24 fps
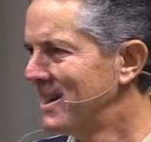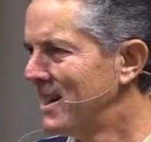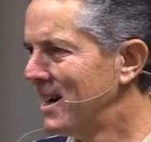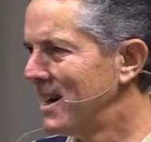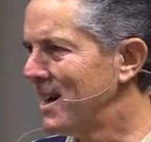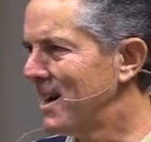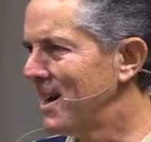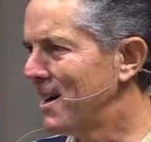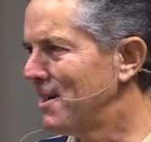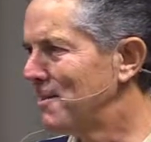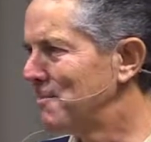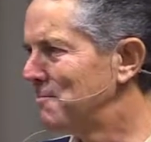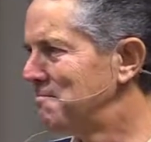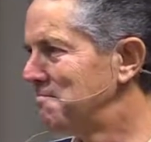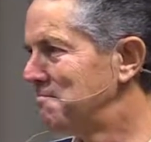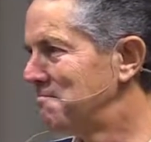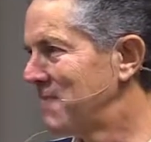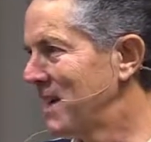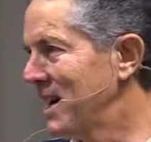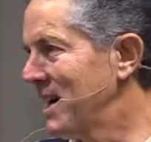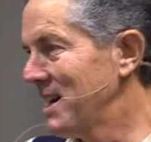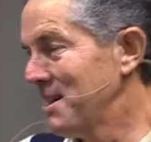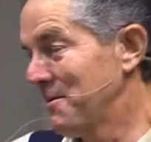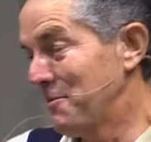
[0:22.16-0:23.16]

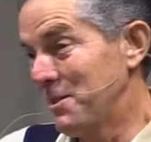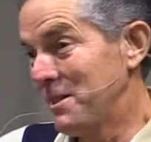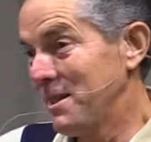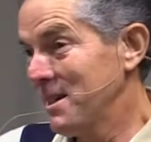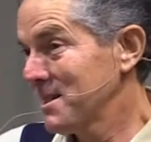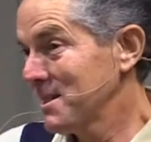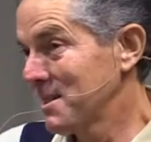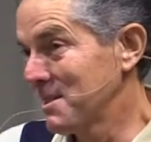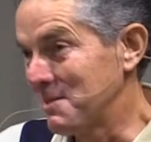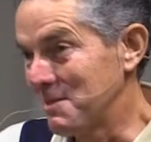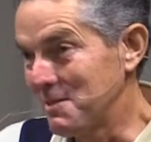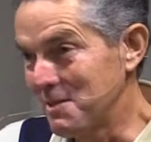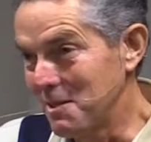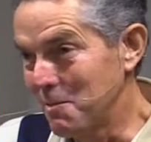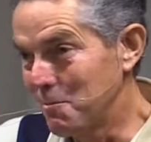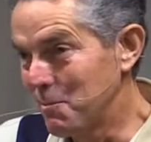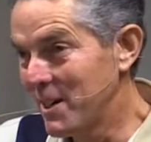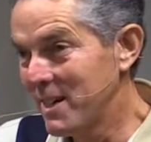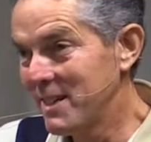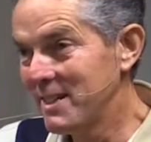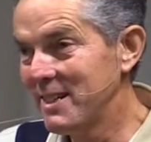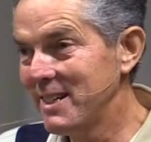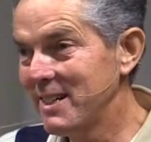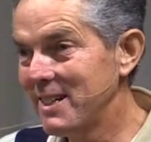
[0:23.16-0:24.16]
And if it doesn't, you
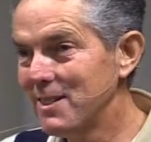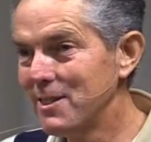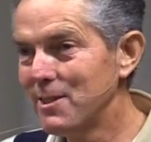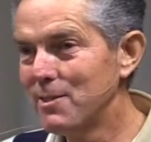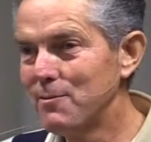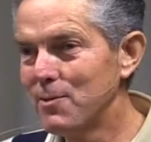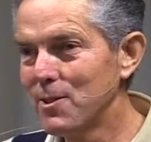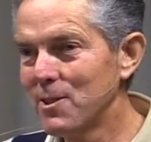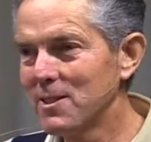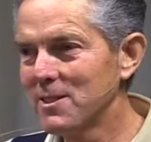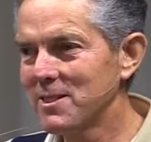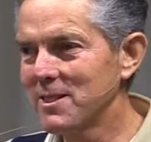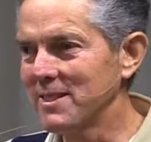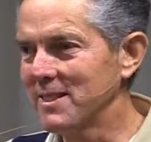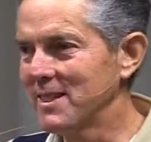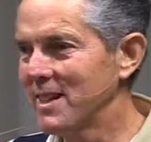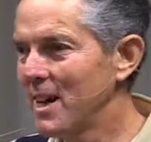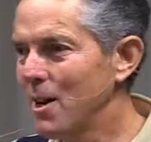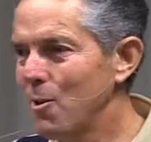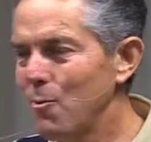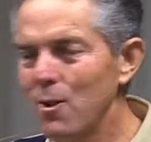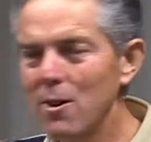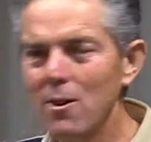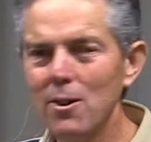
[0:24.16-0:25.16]
might need a new version.
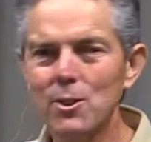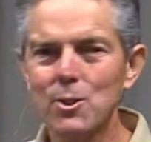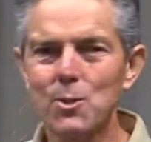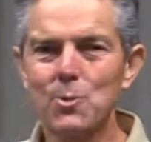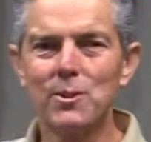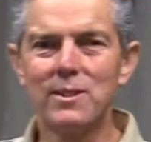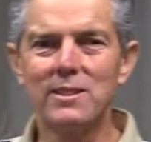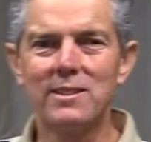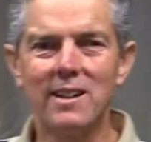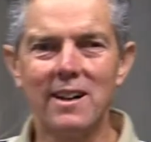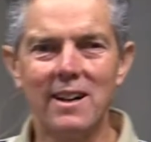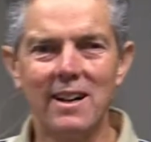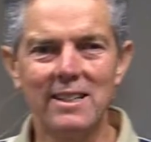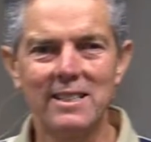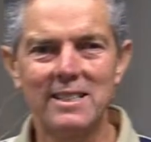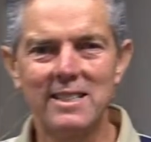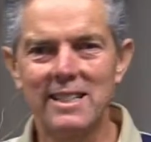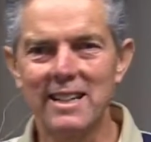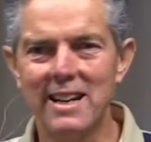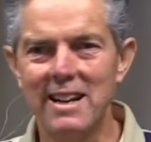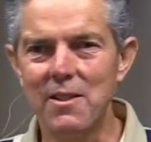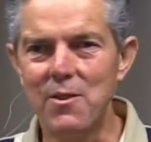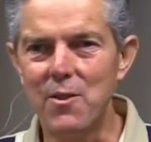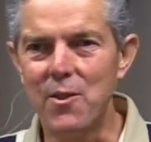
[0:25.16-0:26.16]
How else would God
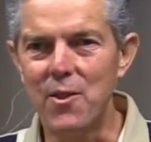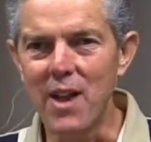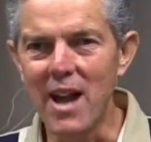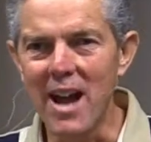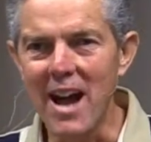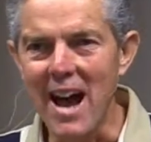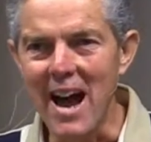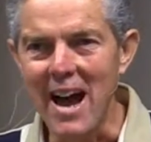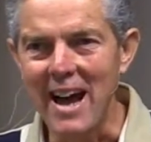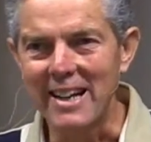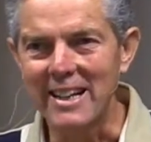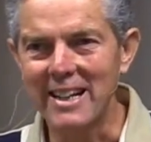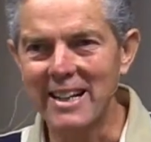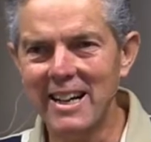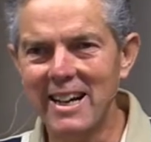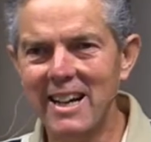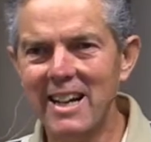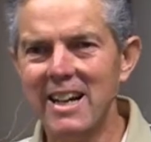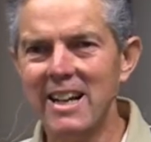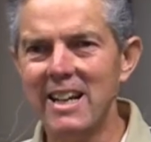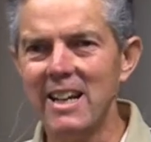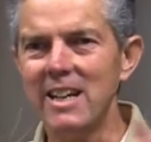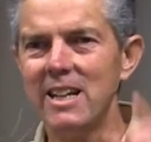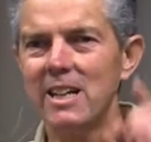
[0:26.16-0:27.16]
say, "That
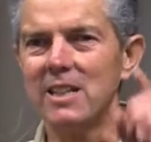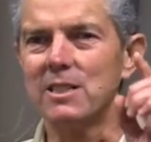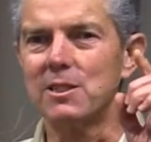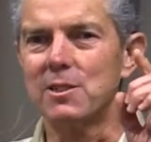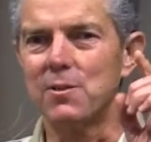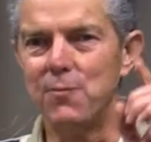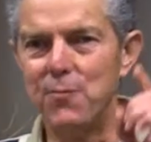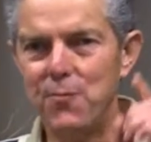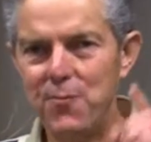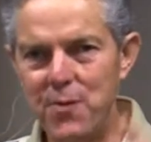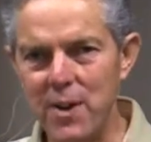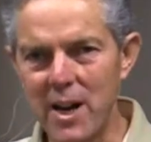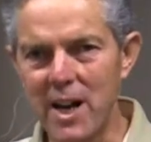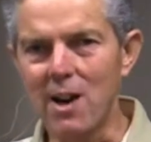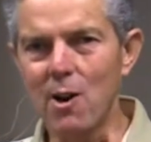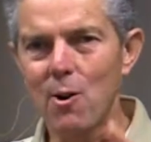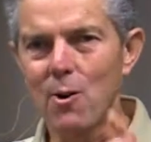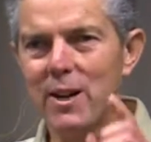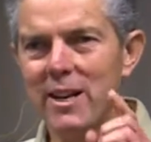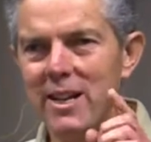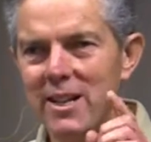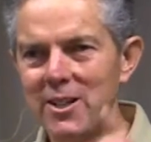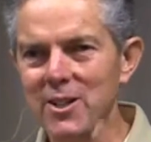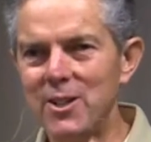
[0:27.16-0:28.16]
is
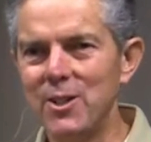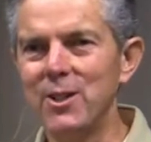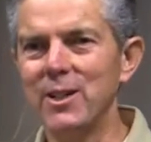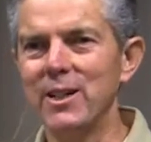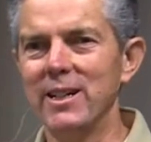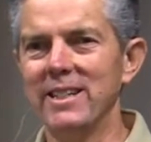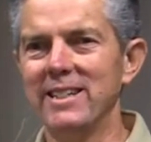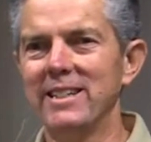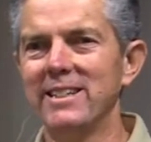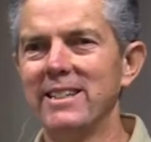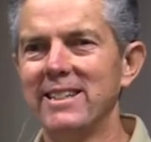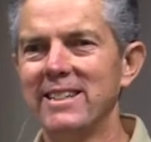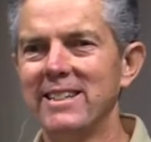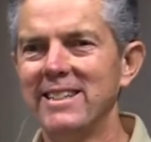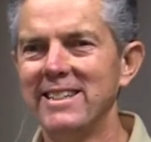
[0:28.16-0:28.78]
very good"?